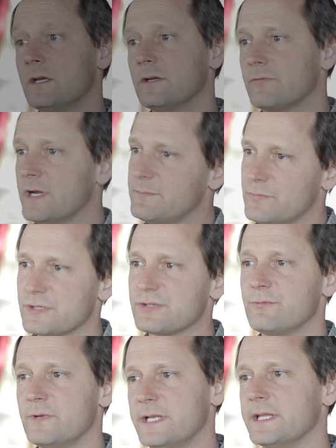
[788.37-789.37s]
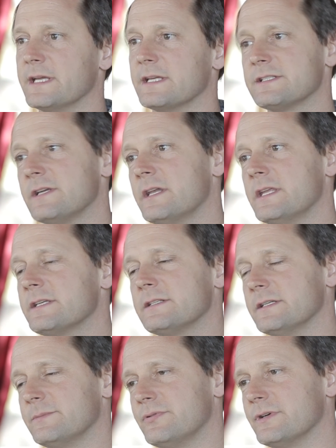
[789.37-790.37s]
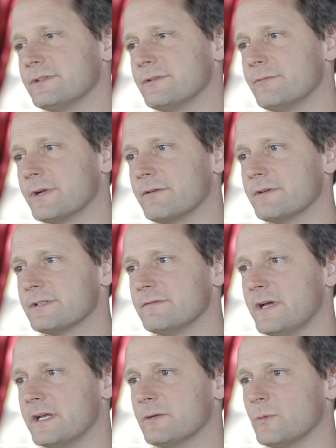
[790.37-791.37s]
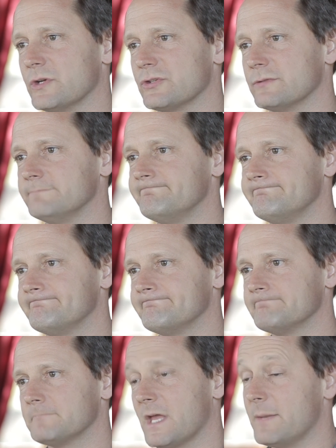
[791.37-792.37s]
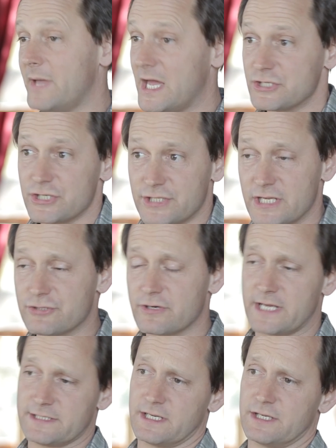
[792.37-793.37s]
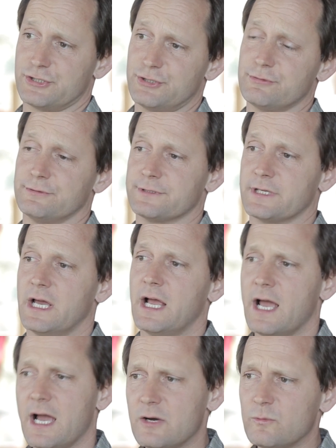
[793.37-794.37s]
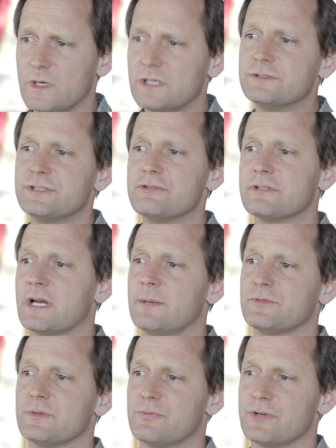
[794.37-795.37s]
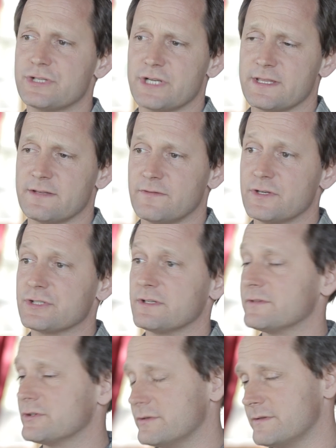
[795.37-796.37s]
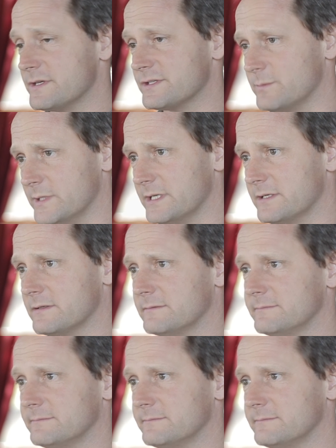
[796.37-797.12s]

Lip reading: Great books reading is not easily put to rigorous evaluation. Imagine a teacher asking a student, how well did you come to appreciate the vision of the good this week?